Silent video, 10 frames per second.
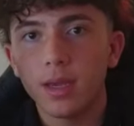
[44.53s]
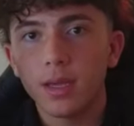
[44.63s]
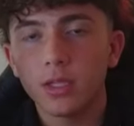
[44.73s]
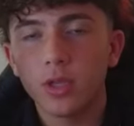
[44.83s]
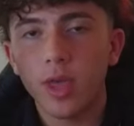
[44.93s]

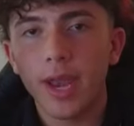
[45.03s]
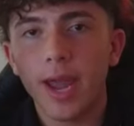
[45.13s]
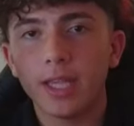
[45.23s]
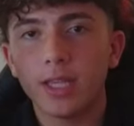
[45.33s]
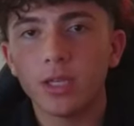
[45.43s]
So then
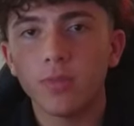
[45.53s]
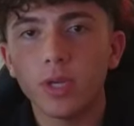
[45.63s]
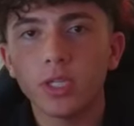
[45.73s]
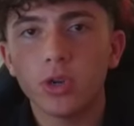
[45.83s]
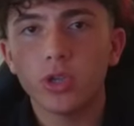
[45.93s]
I did some
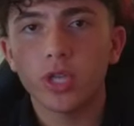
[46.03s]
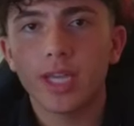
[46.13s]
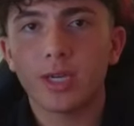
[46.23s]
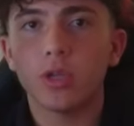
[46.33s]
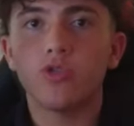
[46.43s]
research and I
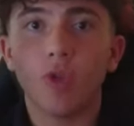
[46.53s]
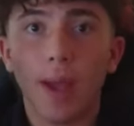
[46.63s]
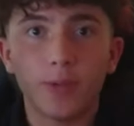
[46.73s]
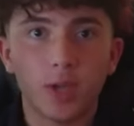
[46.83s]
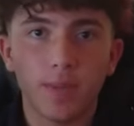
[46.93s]
started
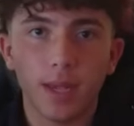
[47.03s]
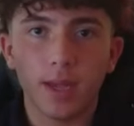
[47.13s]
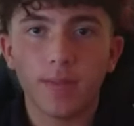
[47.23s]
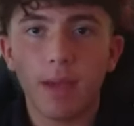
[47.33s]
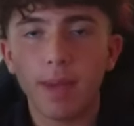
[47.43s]
drop shipping.
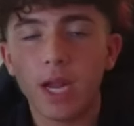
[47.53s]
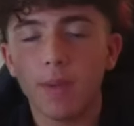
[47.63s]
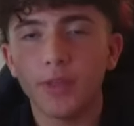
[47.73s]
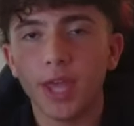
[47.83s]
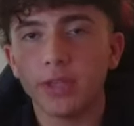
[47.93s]
I made a
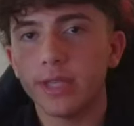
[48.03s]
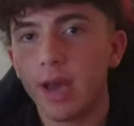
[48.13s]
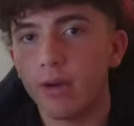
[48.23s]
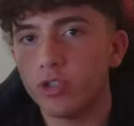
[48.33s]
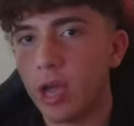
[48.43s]
couple thousand
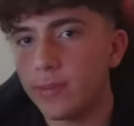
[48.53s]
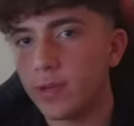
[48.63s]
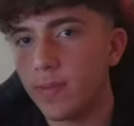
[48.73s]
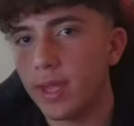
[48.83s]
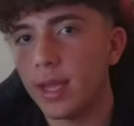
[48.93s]
dollars drop
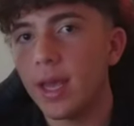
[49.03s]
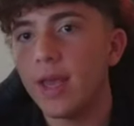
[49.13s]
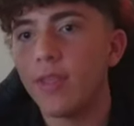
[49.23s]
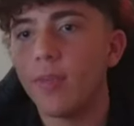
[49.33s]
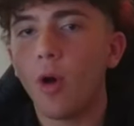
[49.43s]
shipping.
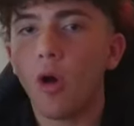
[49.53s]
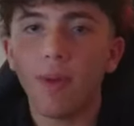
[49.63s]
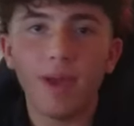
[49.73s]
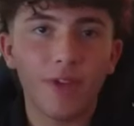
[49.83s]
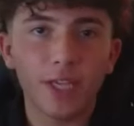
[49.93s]
Then all
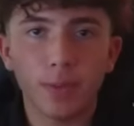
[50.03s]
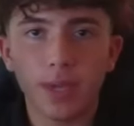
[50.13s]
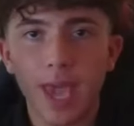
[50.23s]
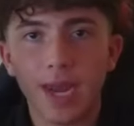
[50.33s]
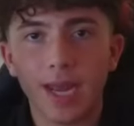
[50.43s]
my Facebook
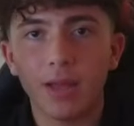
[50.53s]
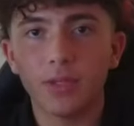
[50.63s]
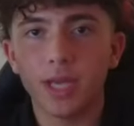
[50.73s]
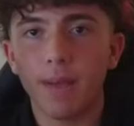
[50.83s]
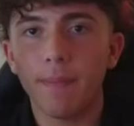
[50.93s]
ad
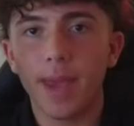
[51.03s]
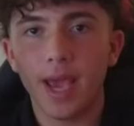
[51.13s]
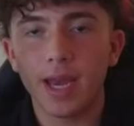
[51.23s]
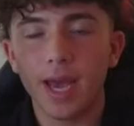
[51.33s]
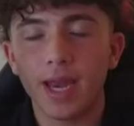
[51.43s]
accounts got
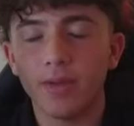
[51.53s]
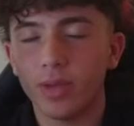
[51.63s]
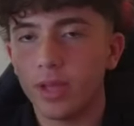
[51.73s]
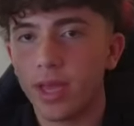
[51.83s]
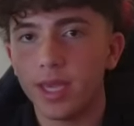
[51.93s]
banned. I didn't
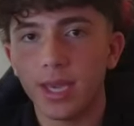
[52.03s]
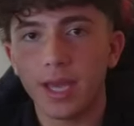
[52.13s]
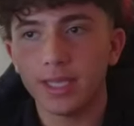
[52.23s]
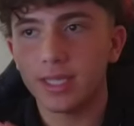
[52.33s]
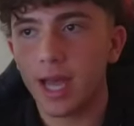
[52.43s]
really like it.
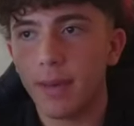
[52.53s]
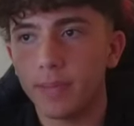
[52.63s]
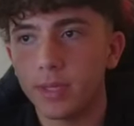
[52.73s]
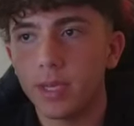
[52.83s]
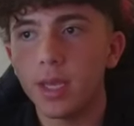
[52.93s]
I
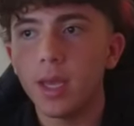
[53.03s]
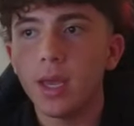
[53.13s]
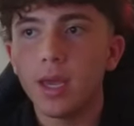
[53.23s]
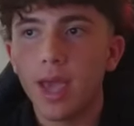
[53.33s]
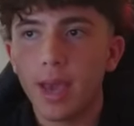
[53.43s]
stopped
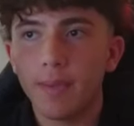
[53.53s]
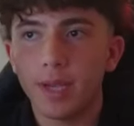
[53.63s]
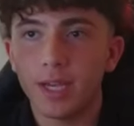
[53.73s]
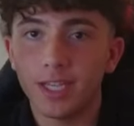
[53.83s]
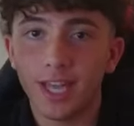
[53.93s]

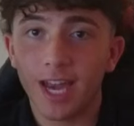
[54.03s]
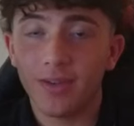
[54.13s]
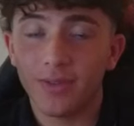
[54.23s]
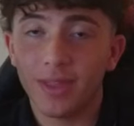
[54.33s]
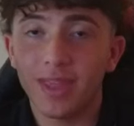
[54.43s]
because I
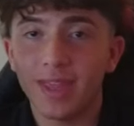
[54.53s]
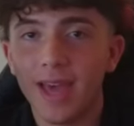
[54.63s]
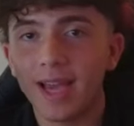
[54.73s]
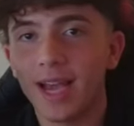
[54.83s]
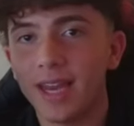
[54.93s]
didn't
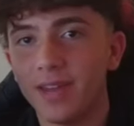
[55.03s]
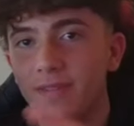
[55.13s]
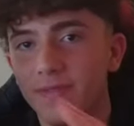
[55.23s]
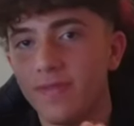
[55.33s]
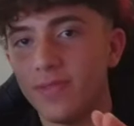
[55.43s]
that kind
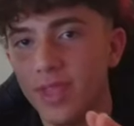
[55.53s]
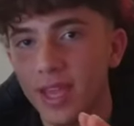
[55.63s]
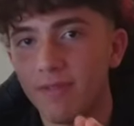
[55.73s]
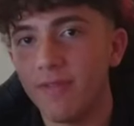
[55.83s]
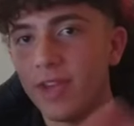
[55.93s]
of
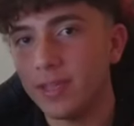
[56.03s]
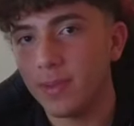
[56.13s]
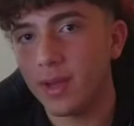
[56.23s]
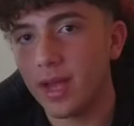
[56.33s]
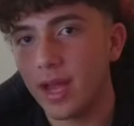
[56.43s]
thing of the
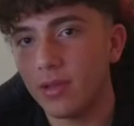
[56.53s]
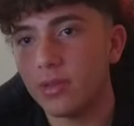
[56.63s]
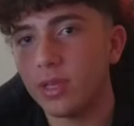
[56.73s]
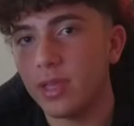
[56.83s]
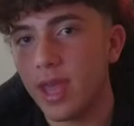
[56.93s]
Facebook
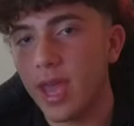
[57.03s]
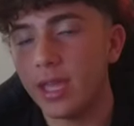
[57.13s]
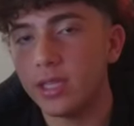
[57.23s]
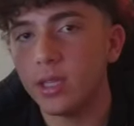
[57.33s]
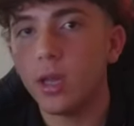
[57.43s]
accounts and the
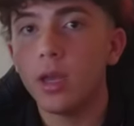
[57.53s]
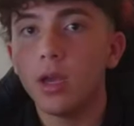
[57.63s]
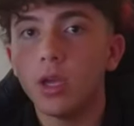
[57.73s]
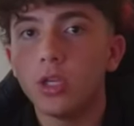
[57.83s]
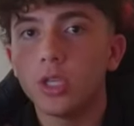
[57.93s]
ads.
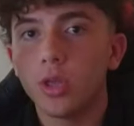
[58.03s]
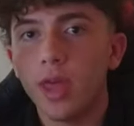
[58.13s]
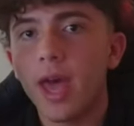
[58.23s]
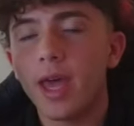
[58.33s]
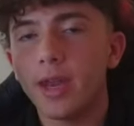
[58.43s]
So
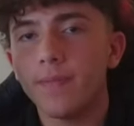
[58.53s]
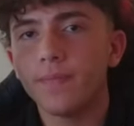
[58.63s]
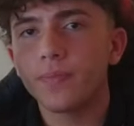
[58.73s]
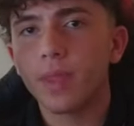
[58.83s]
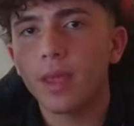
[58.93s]
then
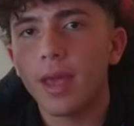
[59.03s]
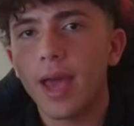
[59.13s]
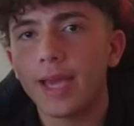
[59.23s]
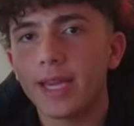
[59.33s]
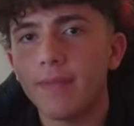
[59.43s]

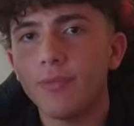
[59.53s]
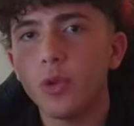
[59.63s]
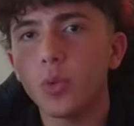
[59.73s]
I kept doing